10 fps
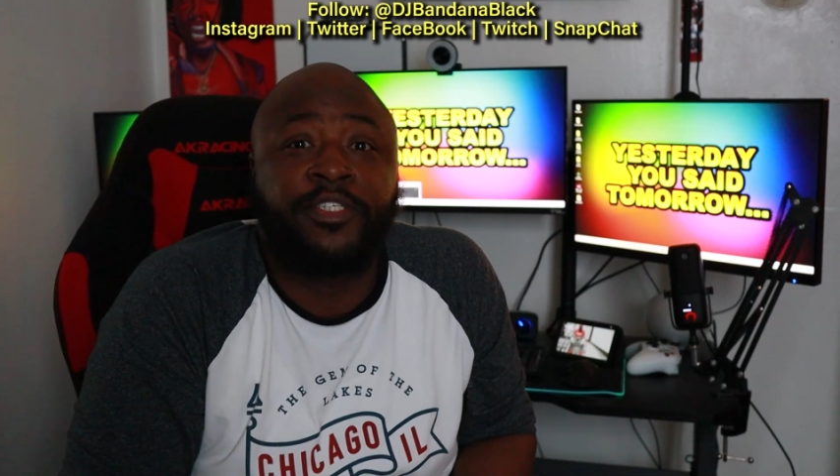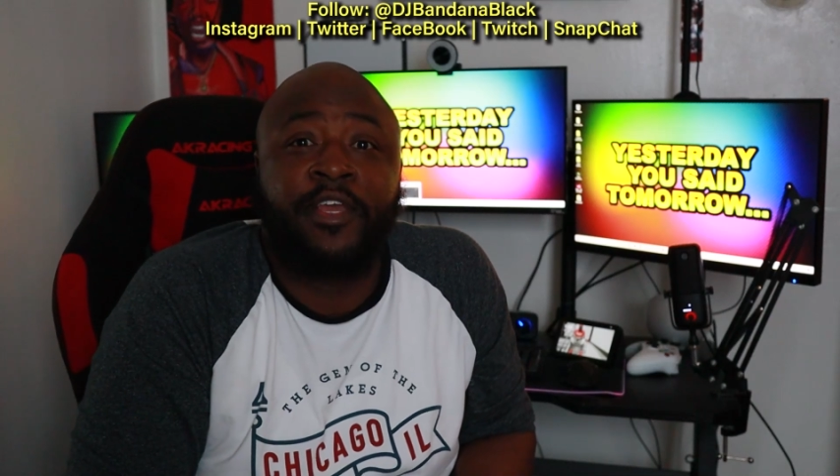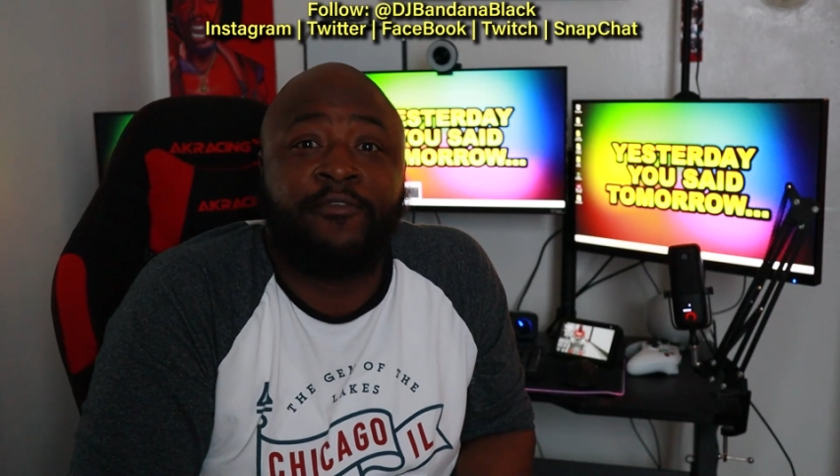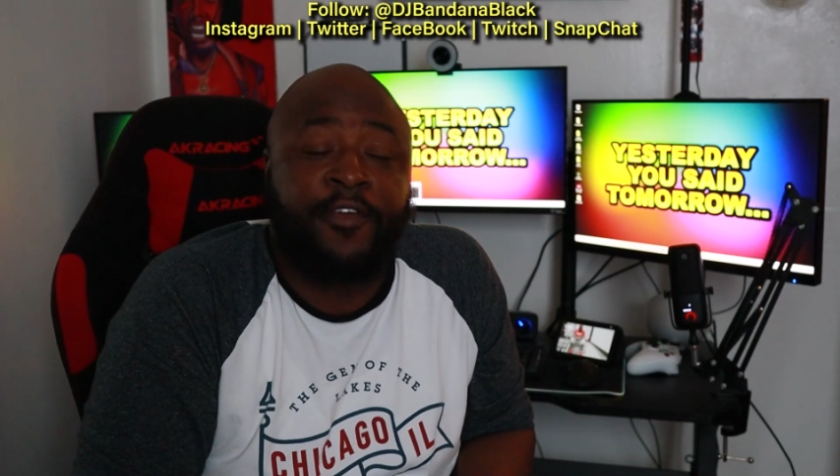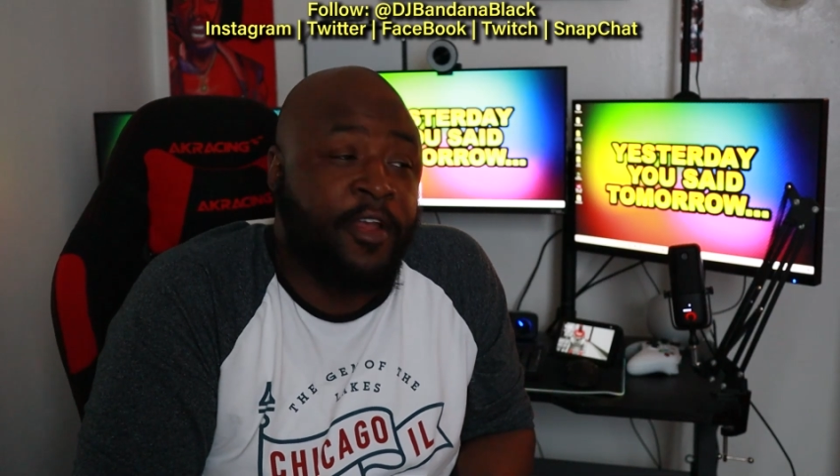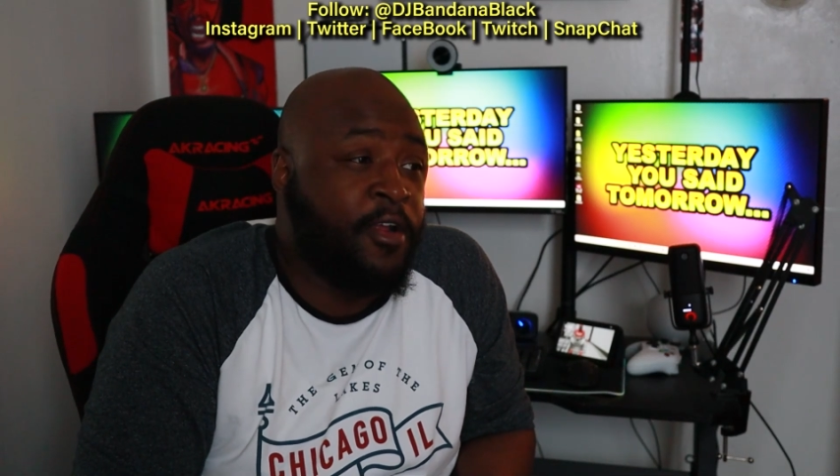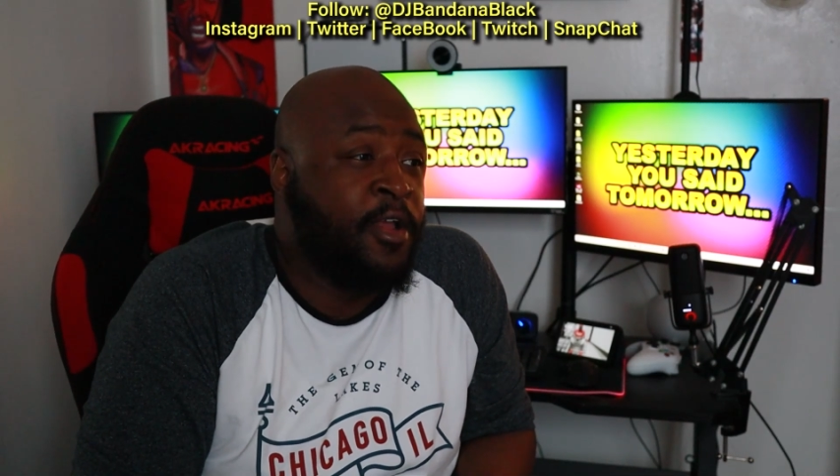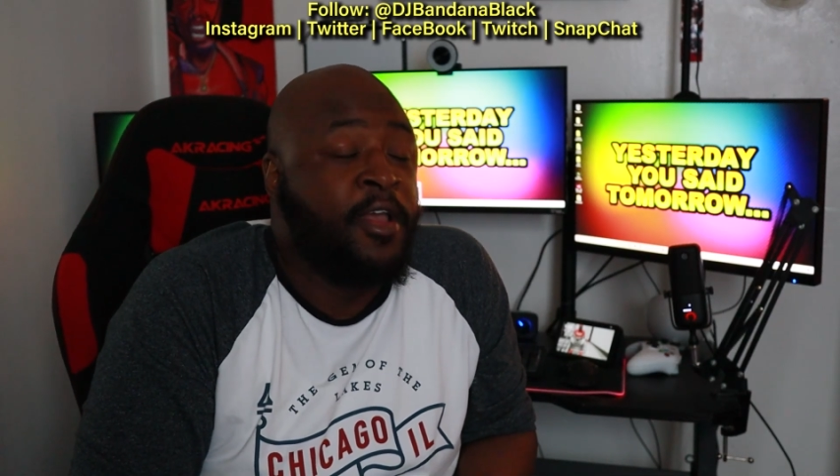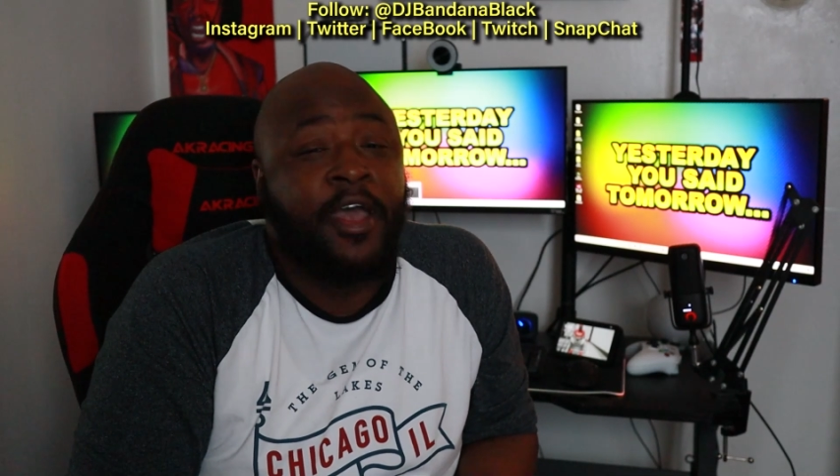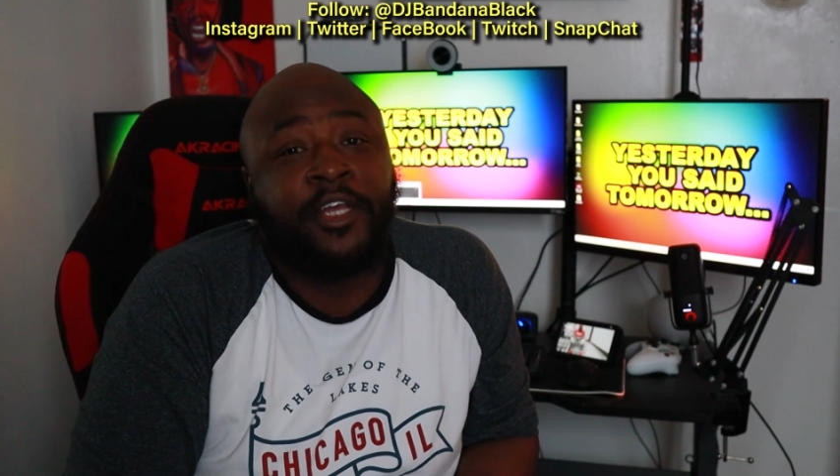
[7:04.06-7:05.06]
or this ain't
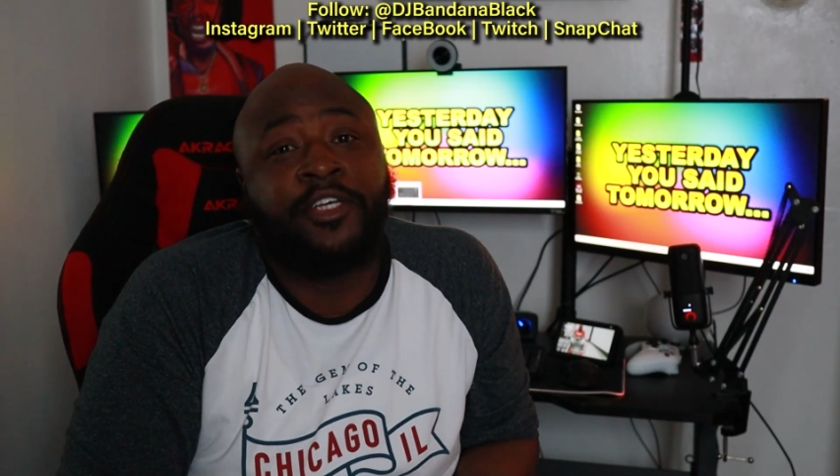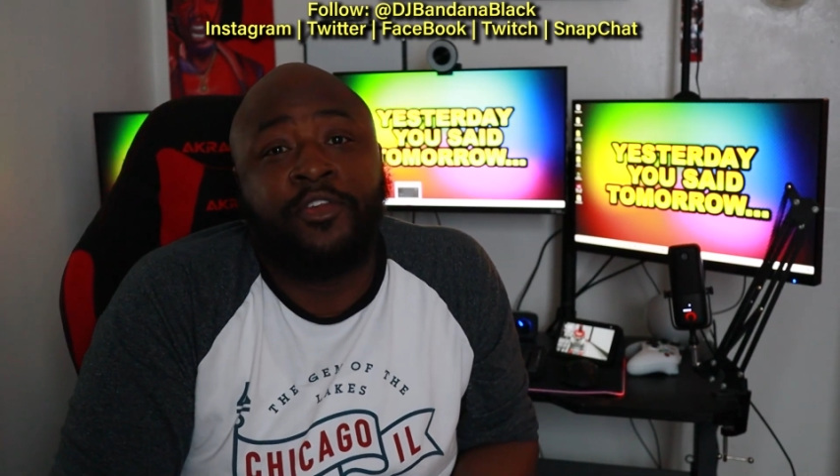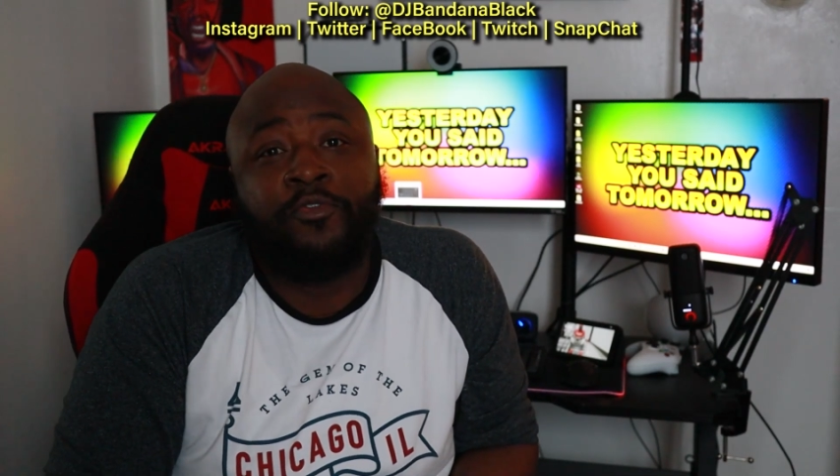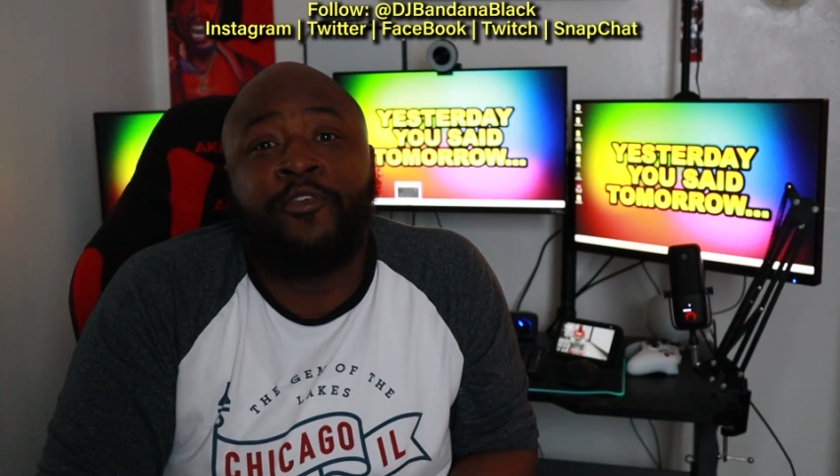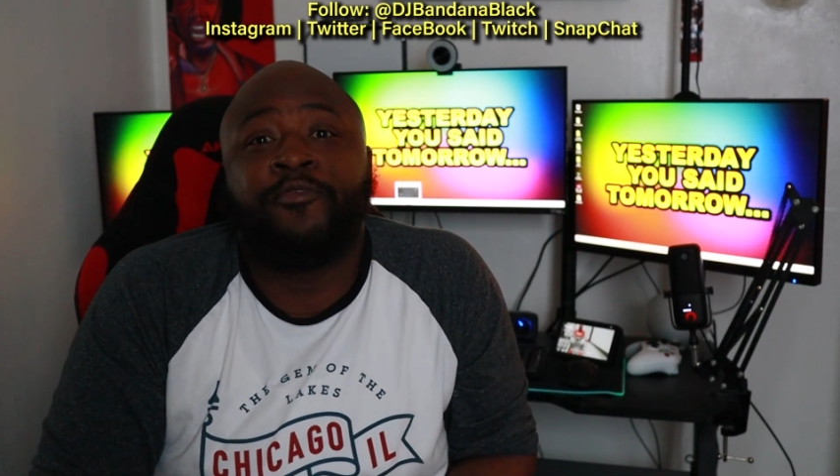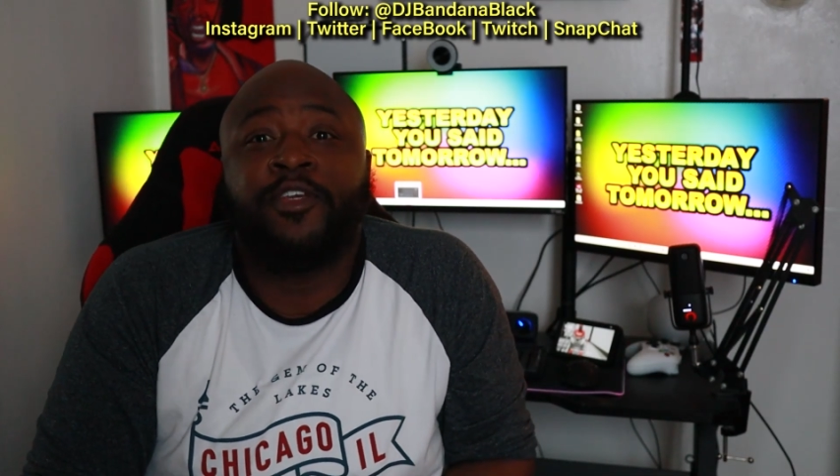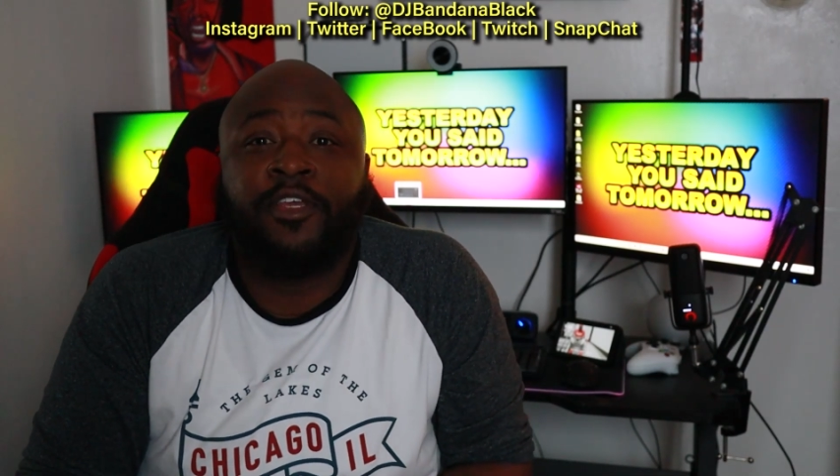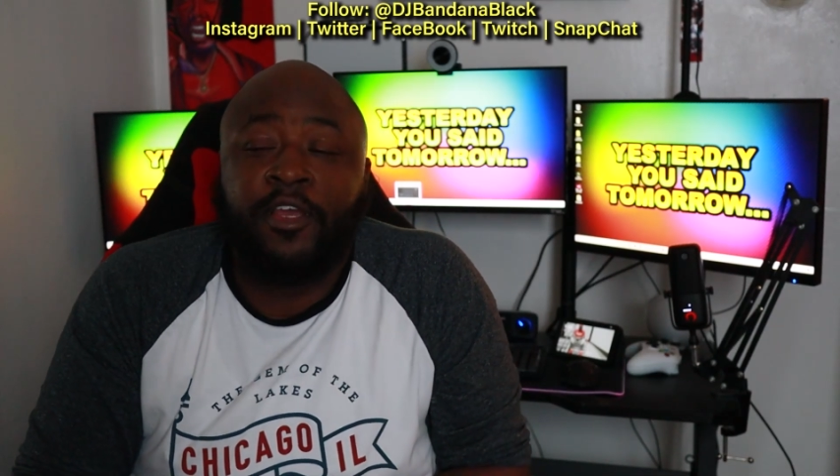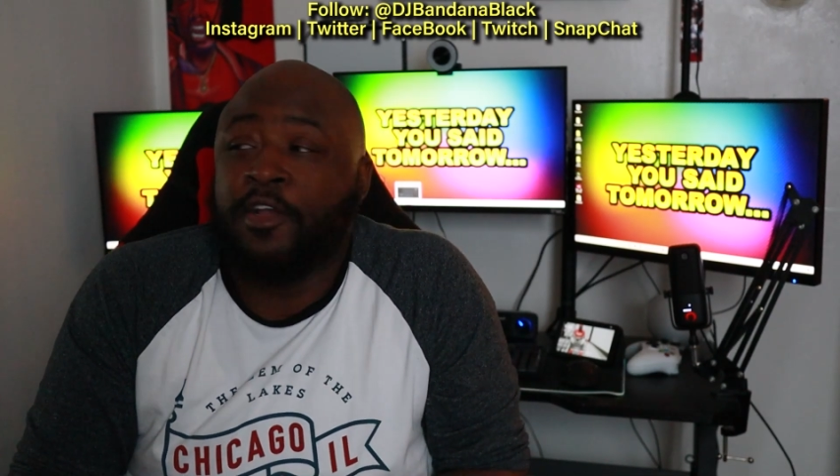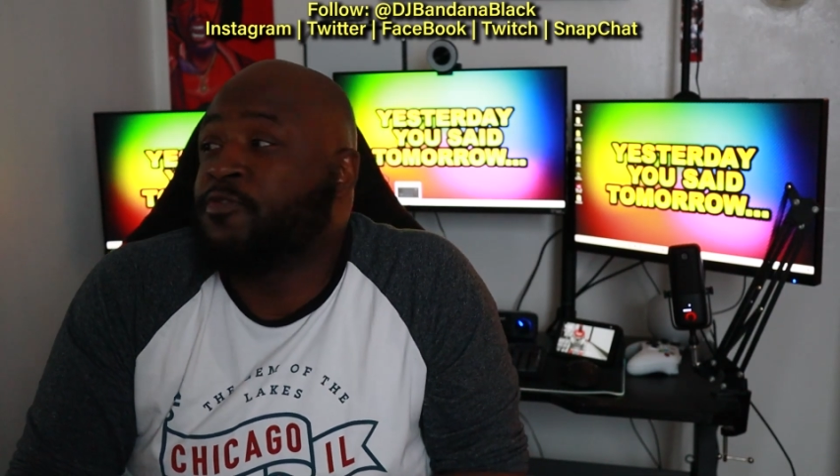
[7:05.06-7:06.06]
fair. I shouldn't do
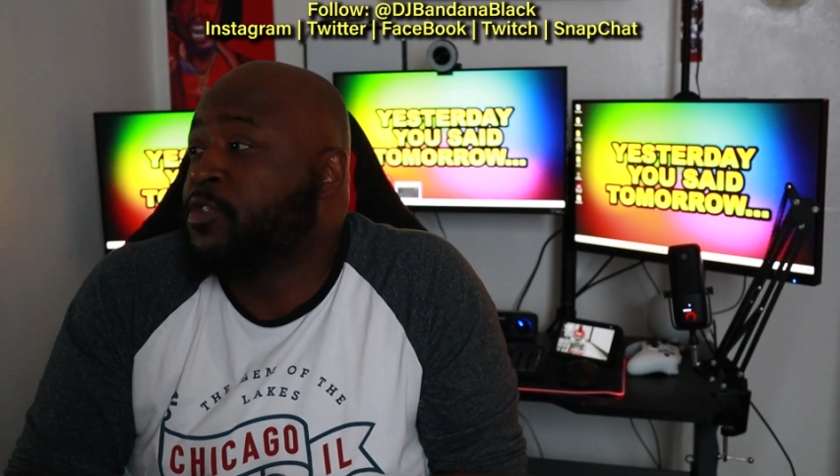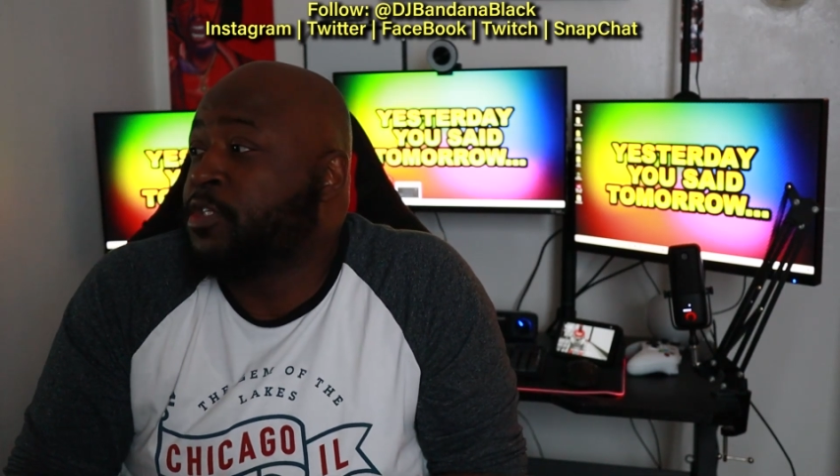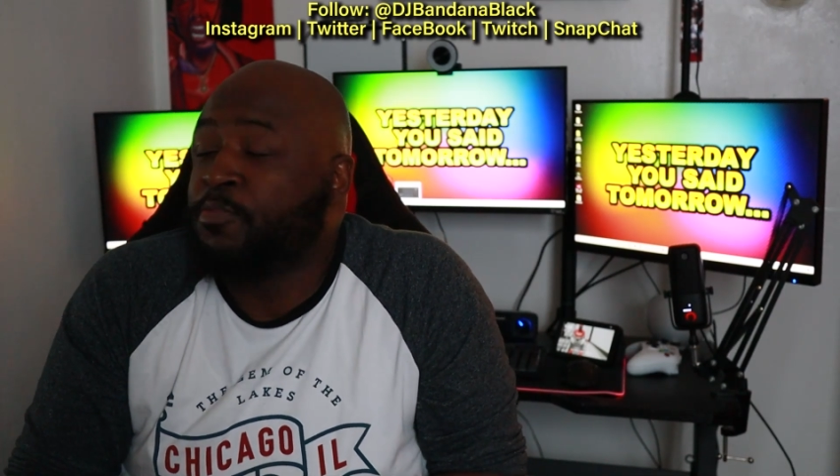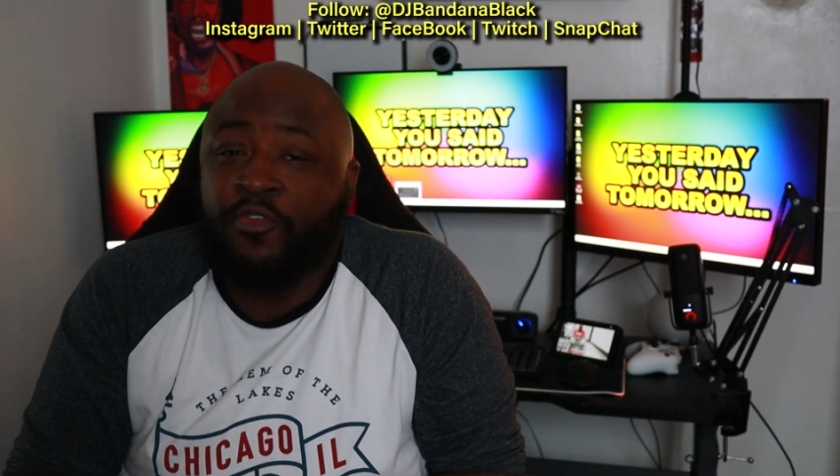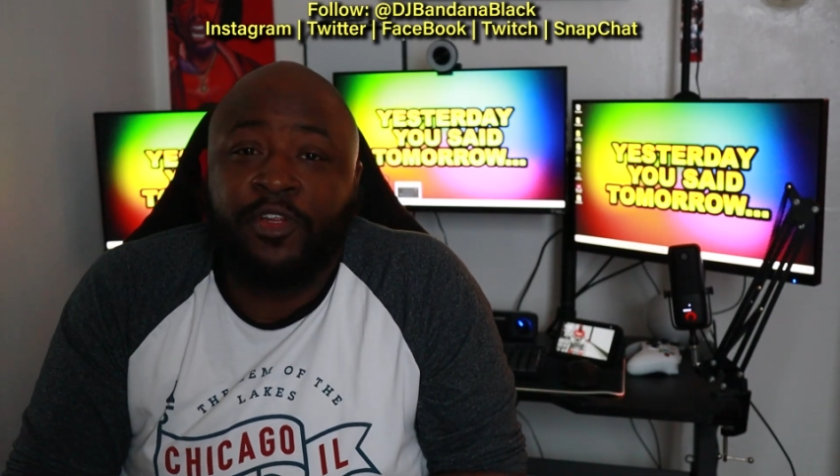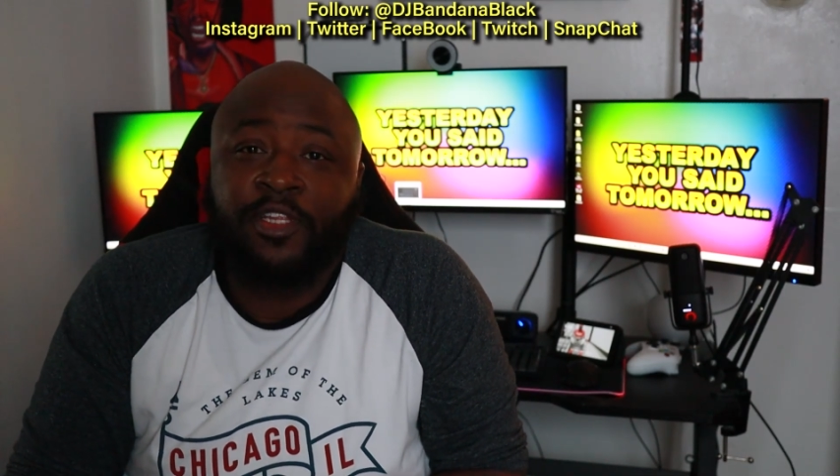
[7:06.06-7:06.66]
15 years for just moving